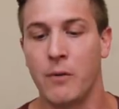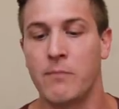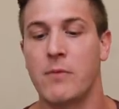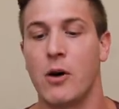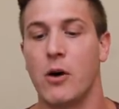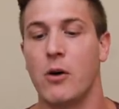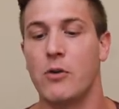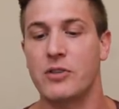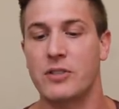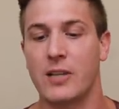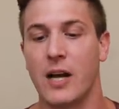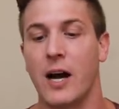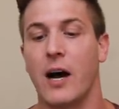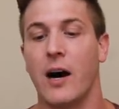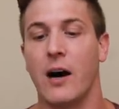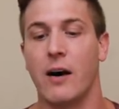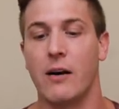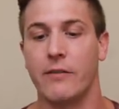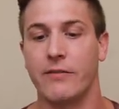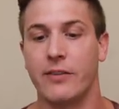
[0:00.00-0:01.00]
the most
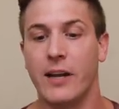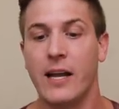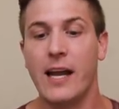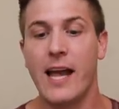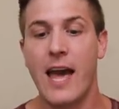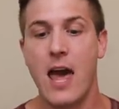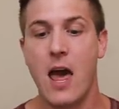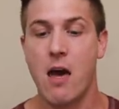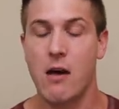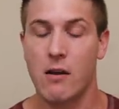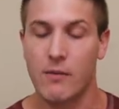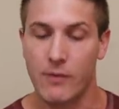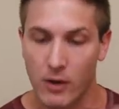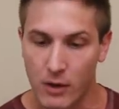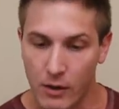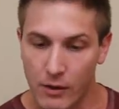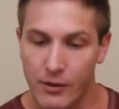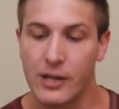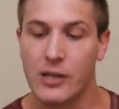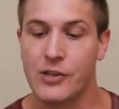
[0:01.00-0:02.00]
of, and out of
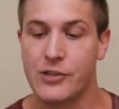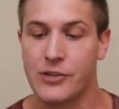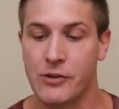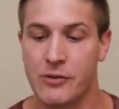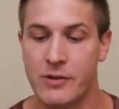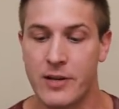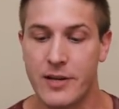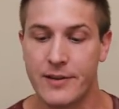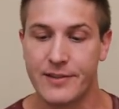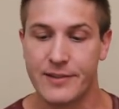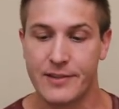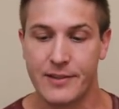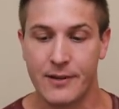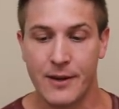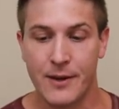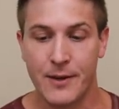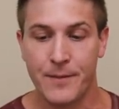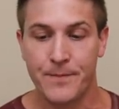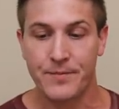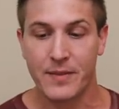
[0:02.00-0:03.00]
all these units,
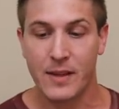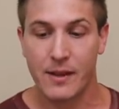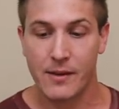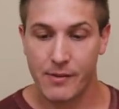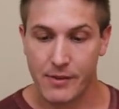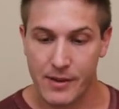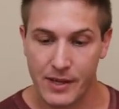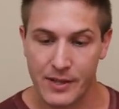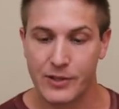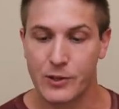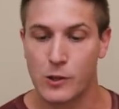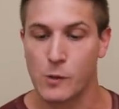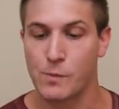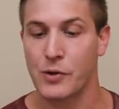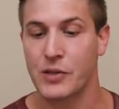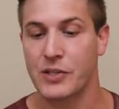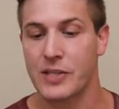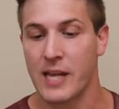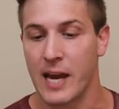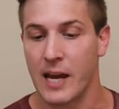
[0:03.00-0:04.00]
this
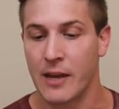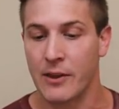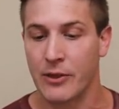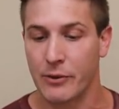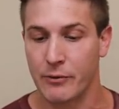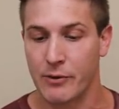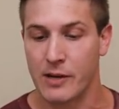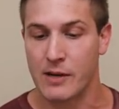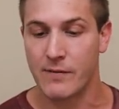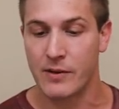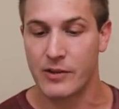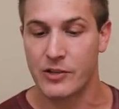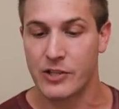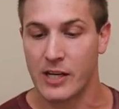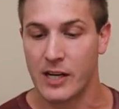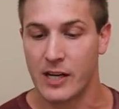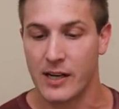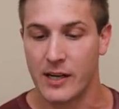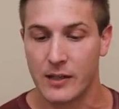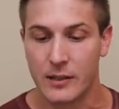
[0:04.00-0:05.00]
Super Saiyan 3
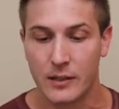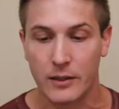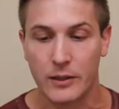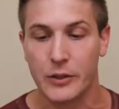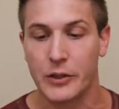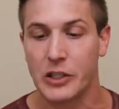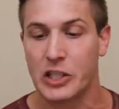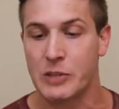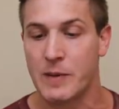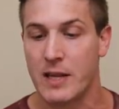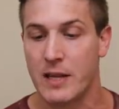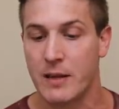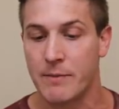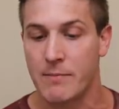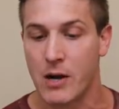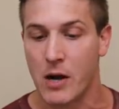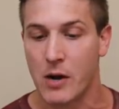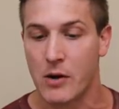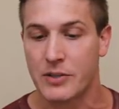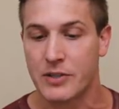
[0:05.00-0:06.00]
Vegeta eludes me the
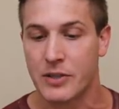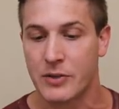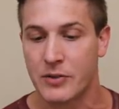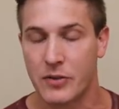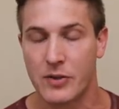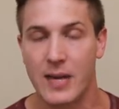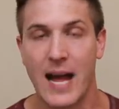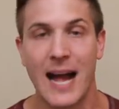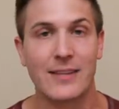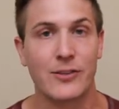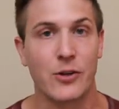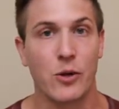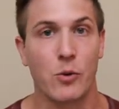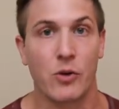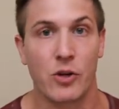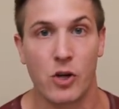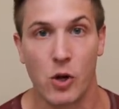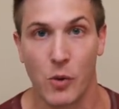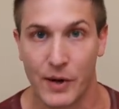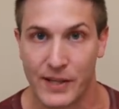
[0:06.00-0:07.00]
most, so that's who
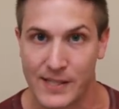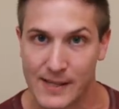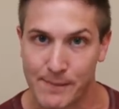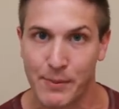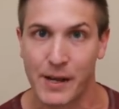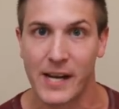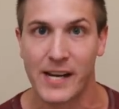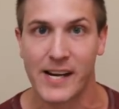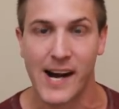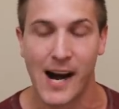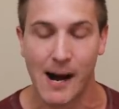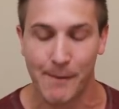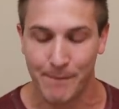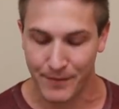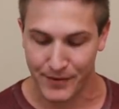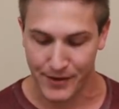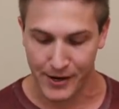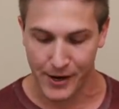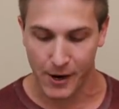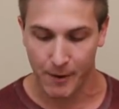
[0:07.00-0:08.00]
we're going to pick
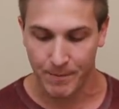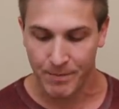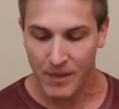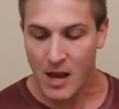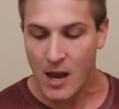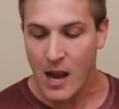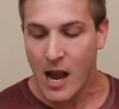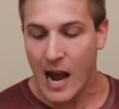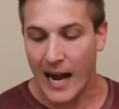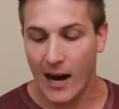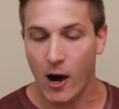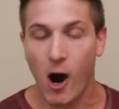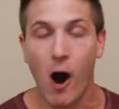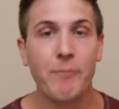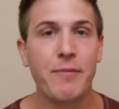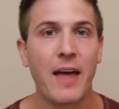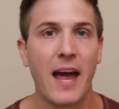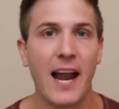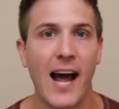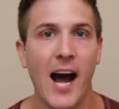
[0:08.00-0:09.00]
up. So I
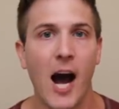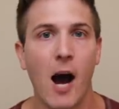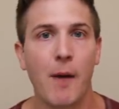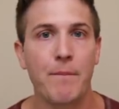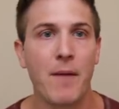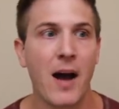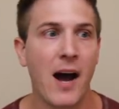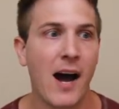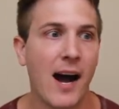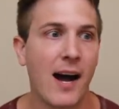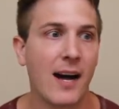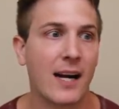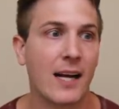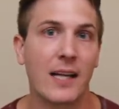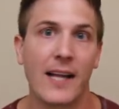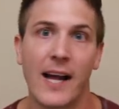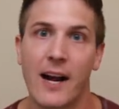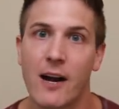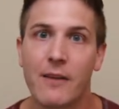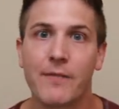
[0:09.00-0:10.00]
hope that helped uh,
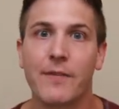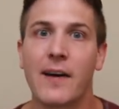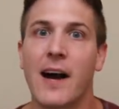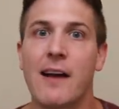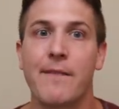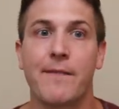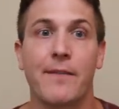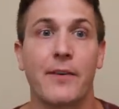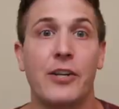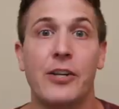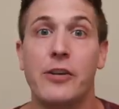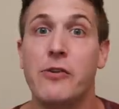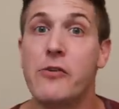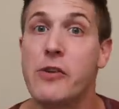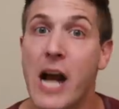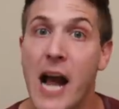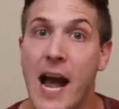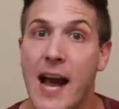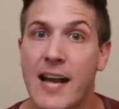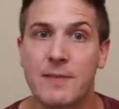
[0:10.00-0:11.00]
clarify for
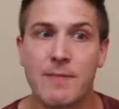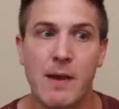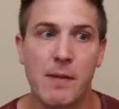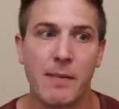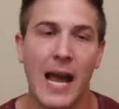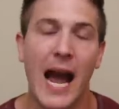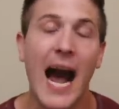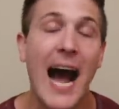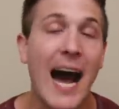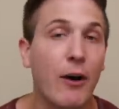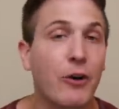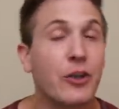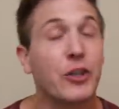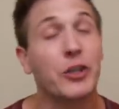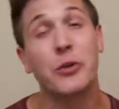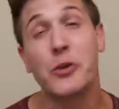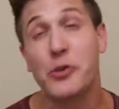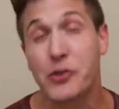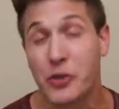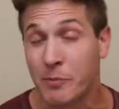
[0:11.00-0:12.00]
you guys maybe how
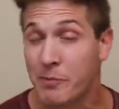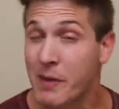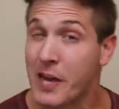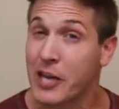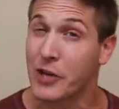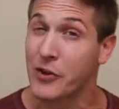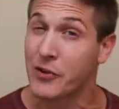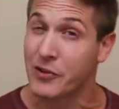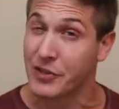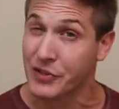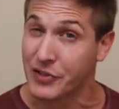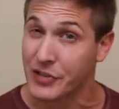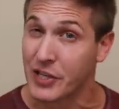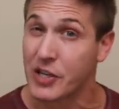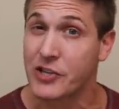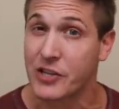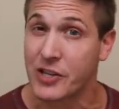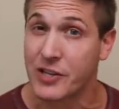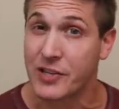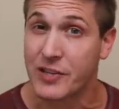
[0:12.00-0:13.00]
you should make your
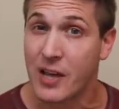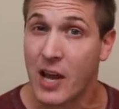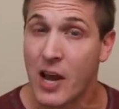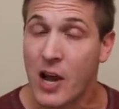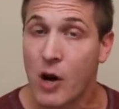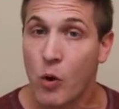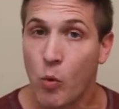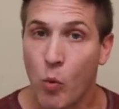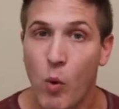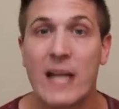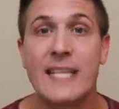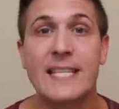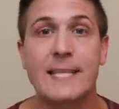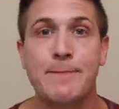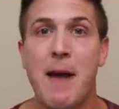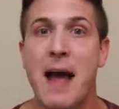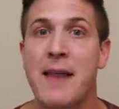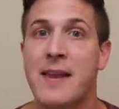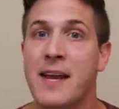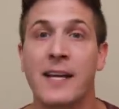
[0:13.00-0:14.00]
decisions when
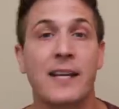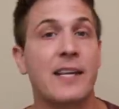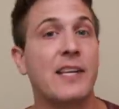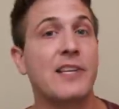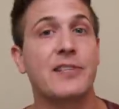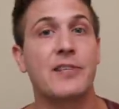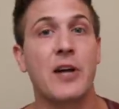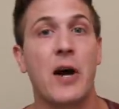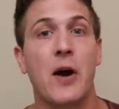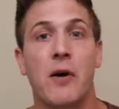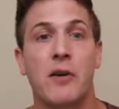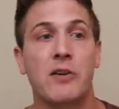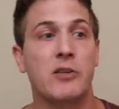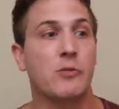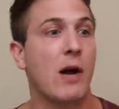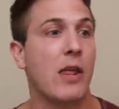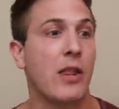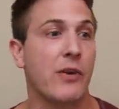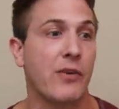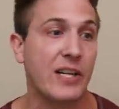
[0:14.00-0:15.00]
spending these
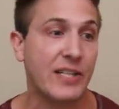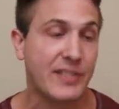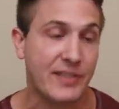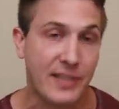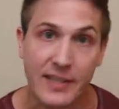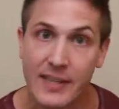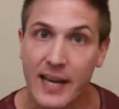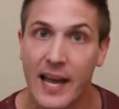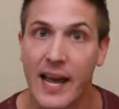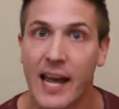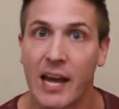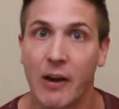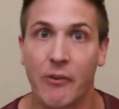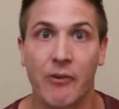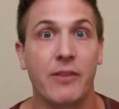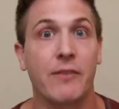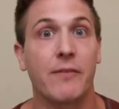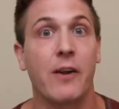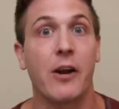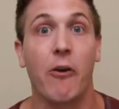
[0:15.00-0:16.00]
stones, whether it's today
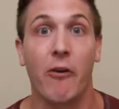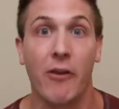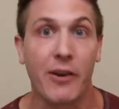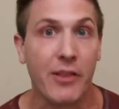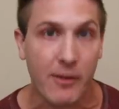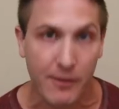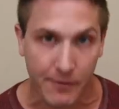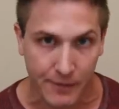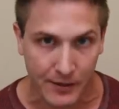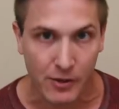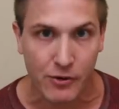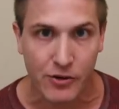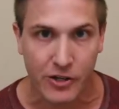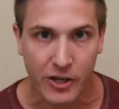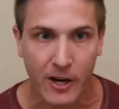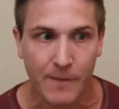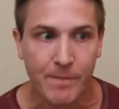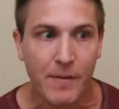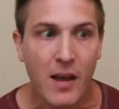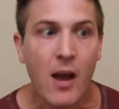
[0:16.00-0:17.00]
or in, the, or in the
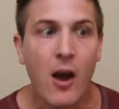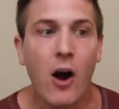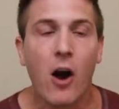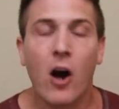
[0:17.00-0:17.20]
future.